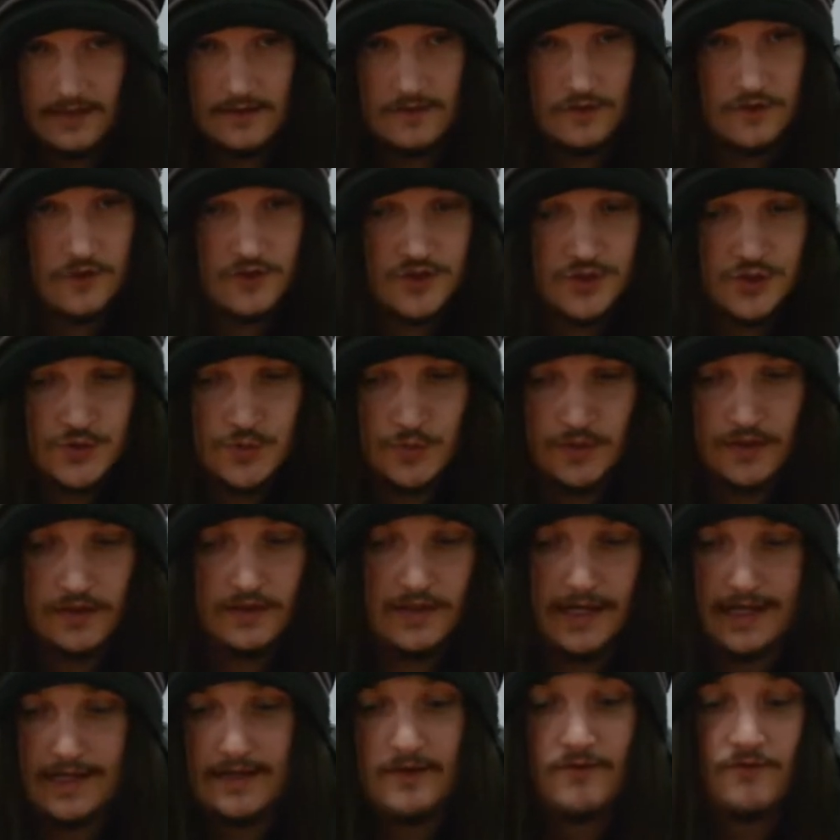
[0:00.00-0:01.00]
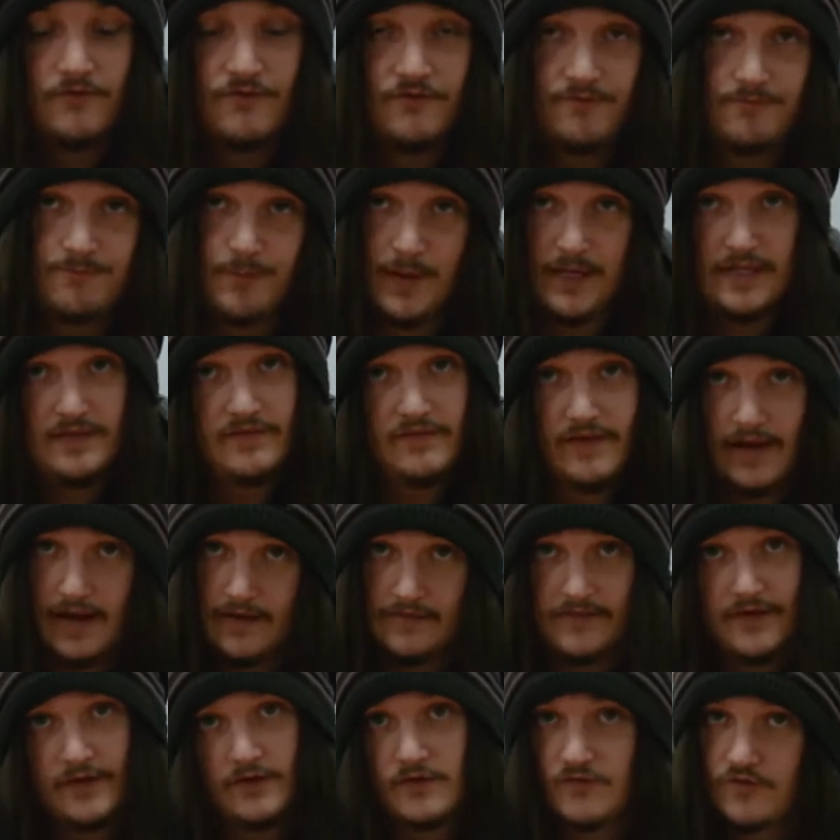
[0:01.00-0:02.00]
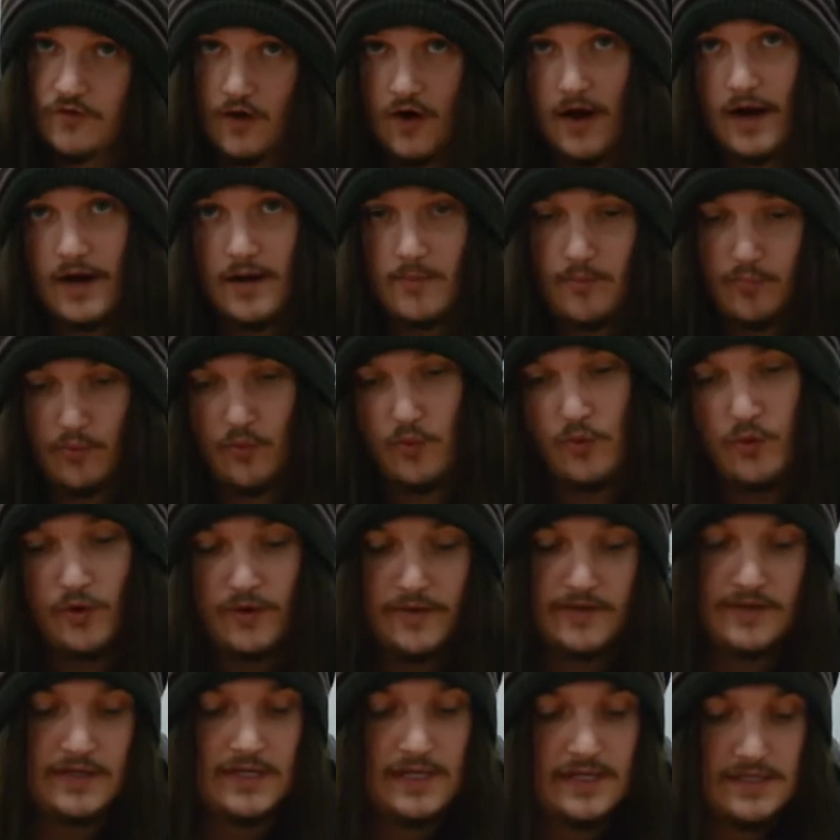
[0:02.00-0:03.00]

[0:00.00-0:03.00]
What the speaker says: You just want to beat down their entire board.